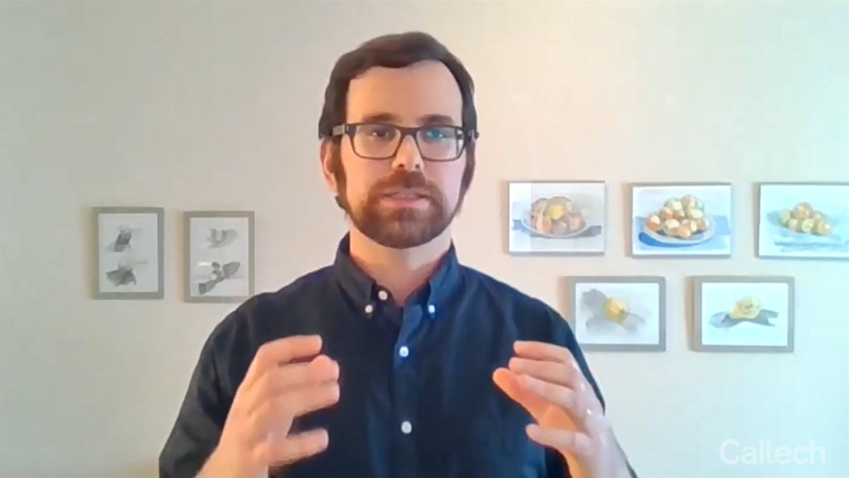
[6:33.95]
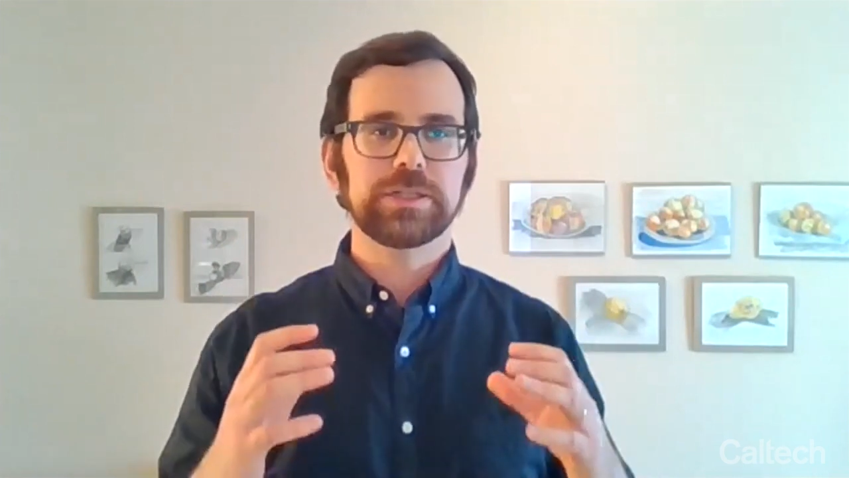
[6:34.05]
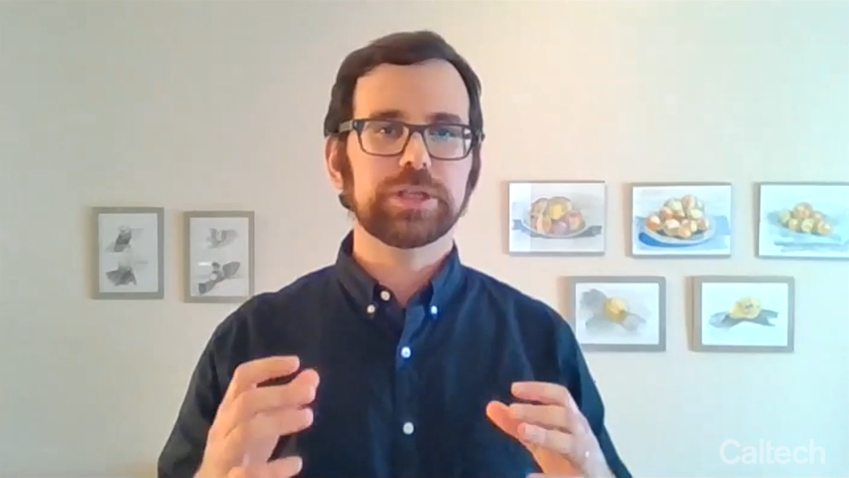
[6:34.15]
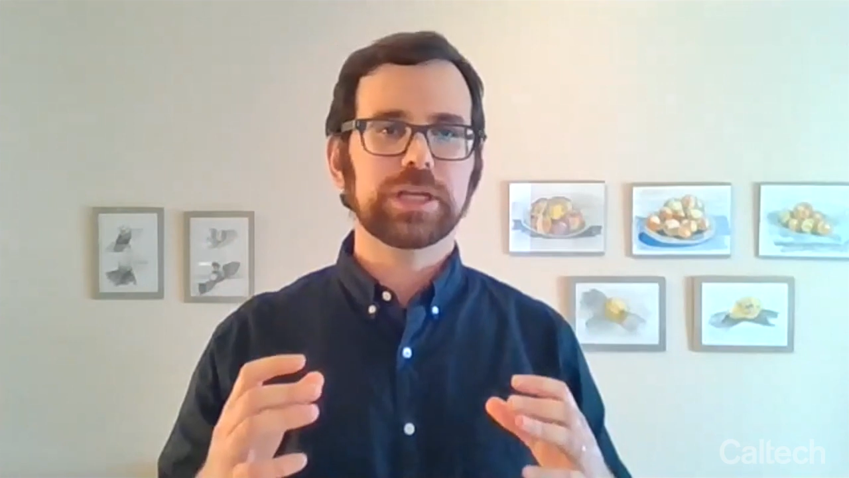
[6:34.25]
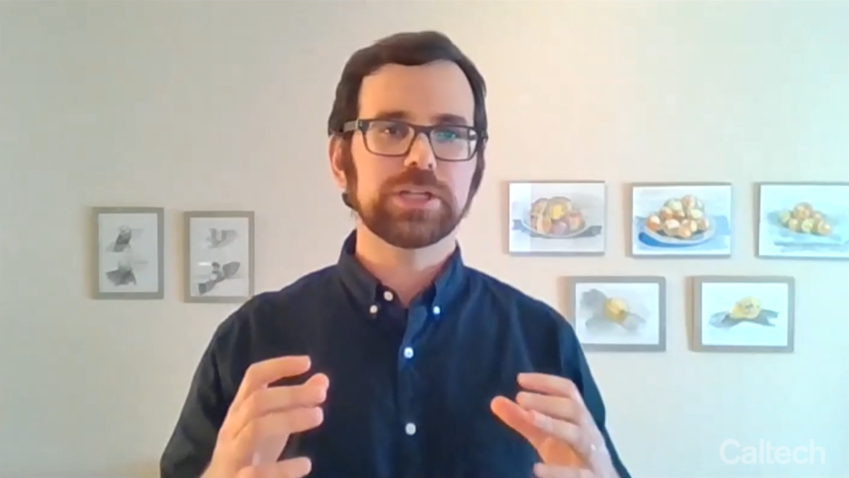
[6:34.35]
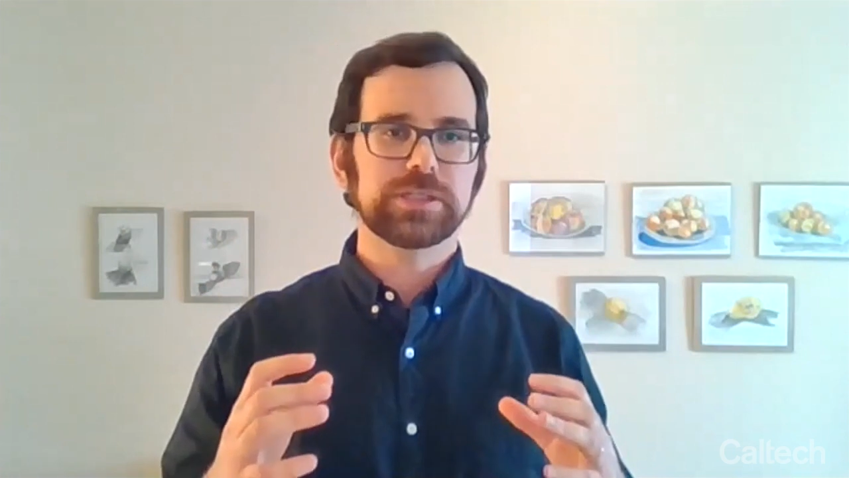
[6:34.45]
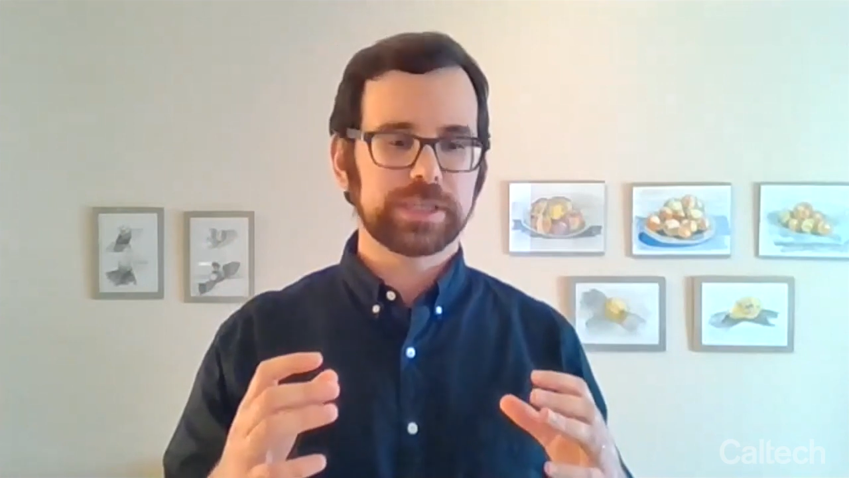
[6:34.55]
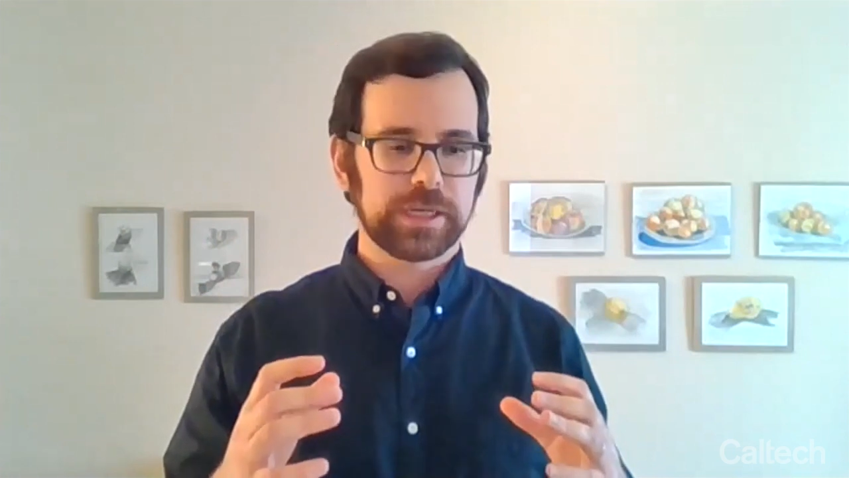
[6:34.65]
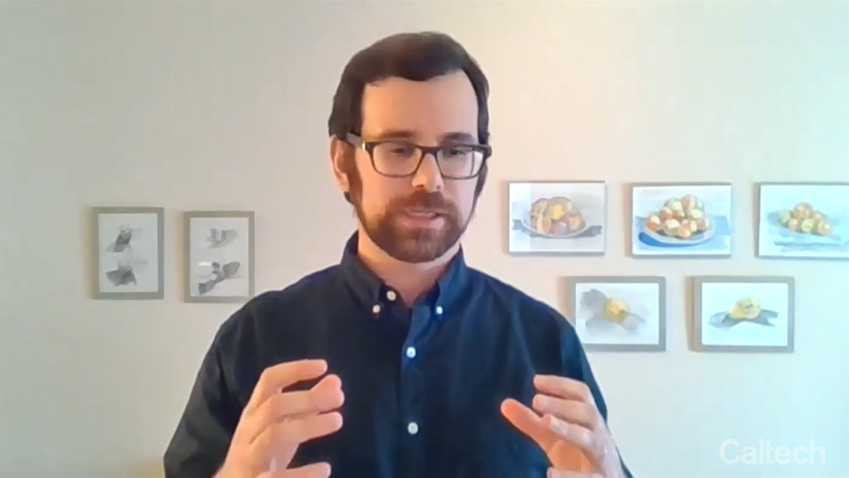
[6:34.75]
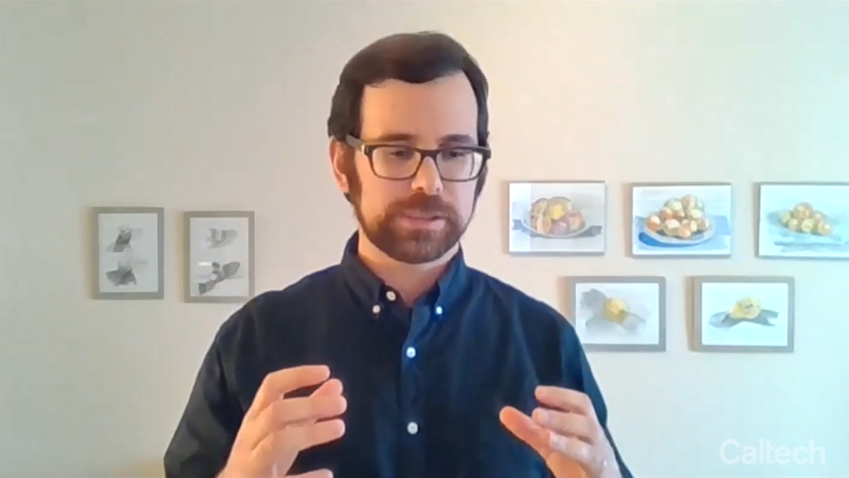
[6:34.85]
secret agent
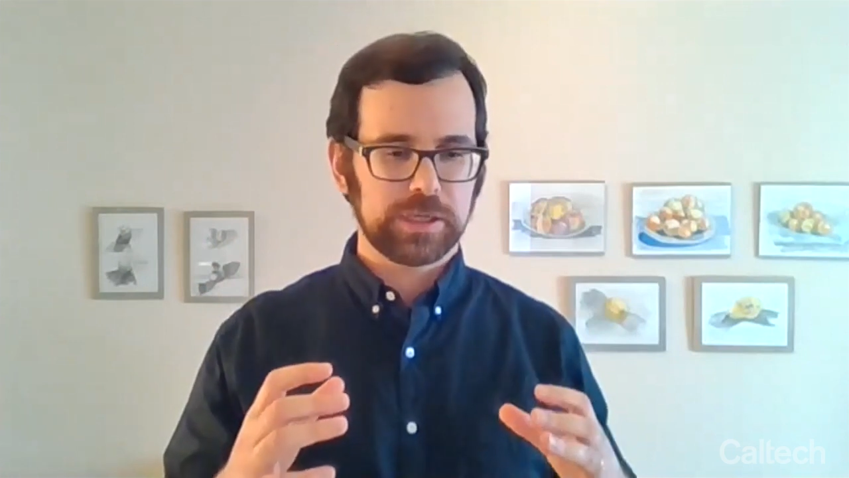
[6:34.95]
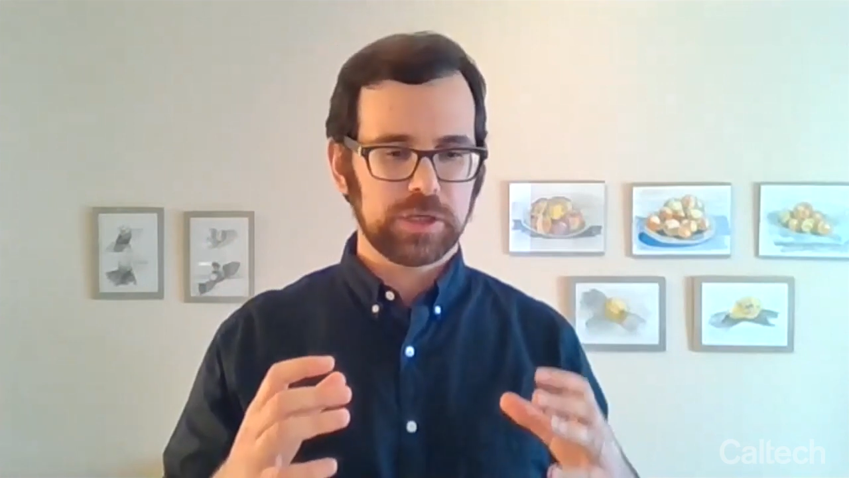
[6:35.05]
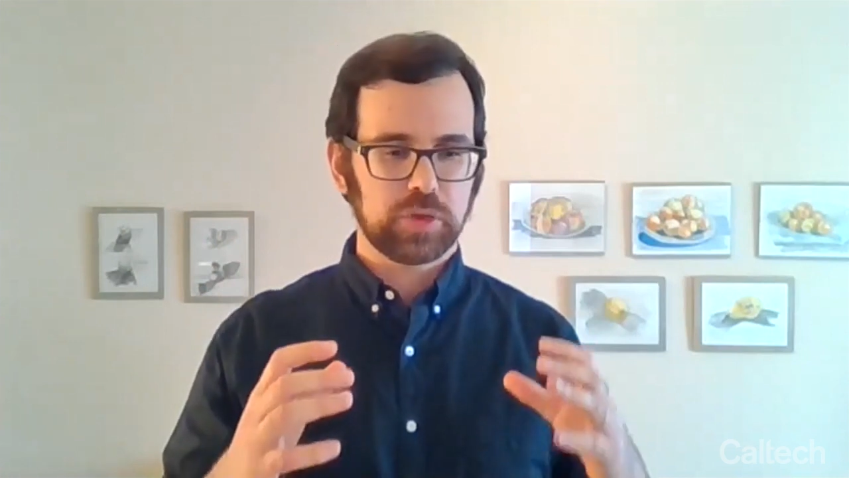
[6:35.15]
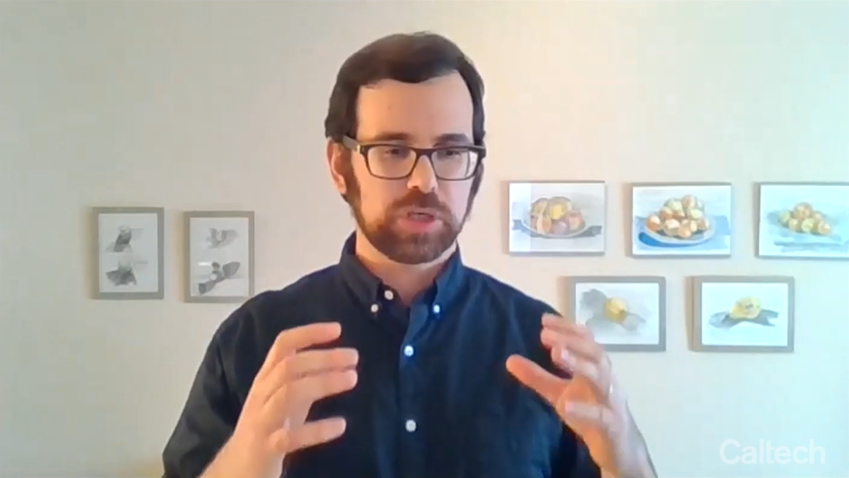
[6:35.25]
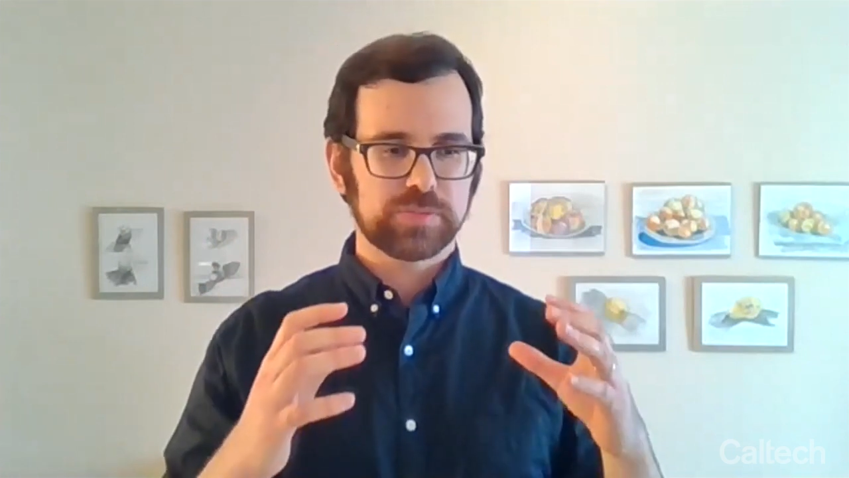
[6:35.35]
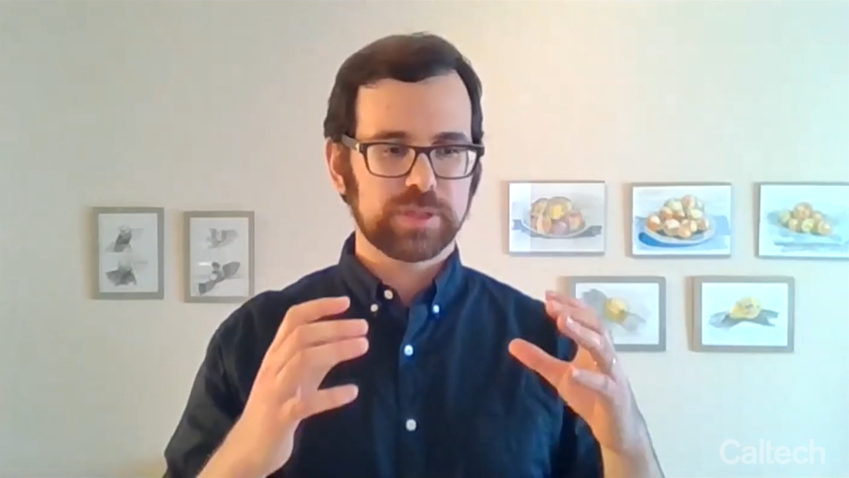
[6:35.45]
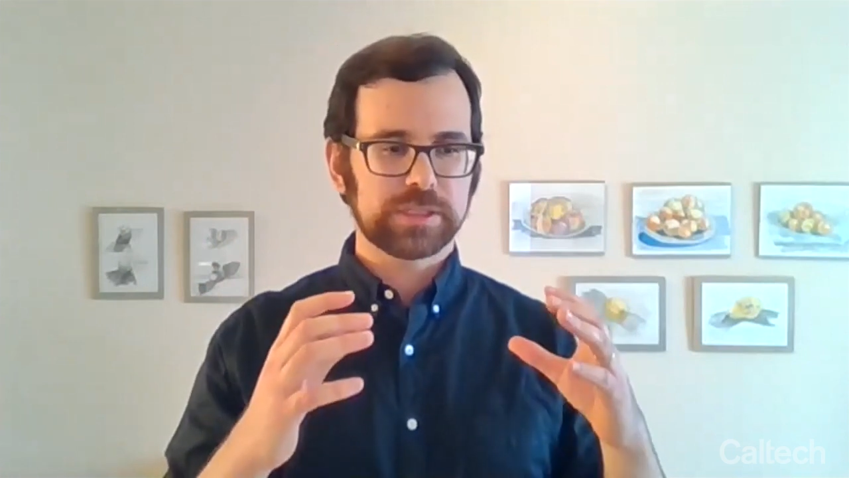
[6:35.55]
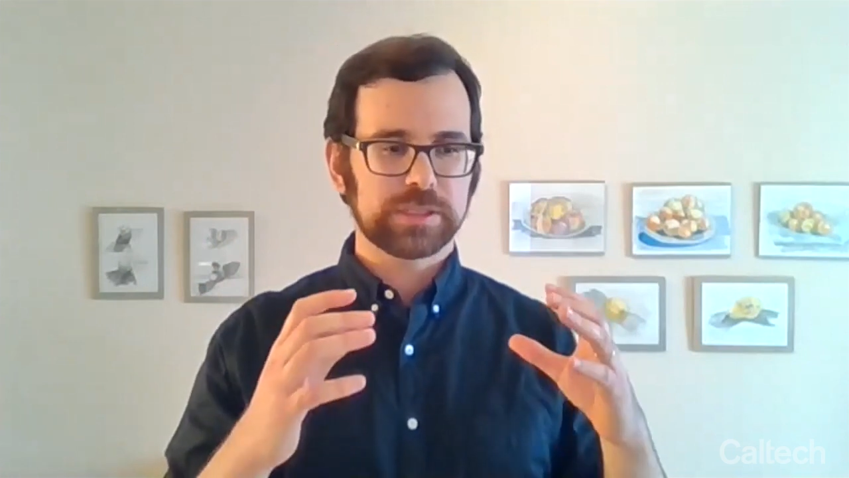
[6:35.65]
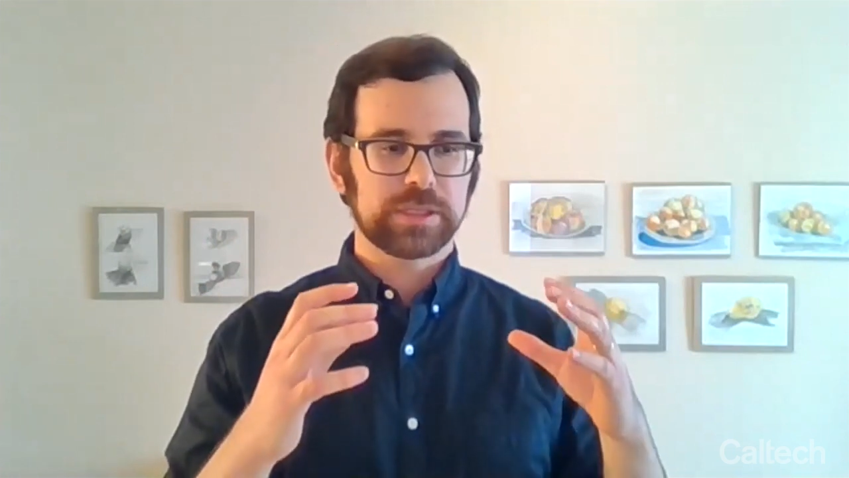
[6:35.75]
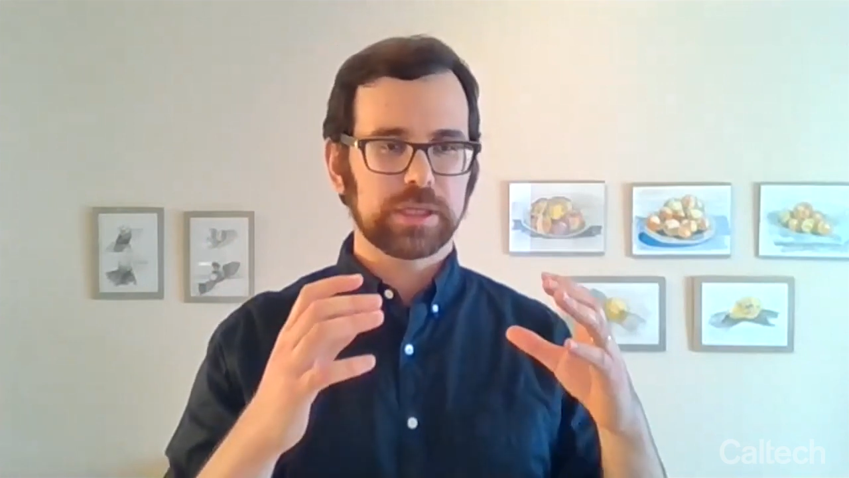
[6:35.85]
cells to express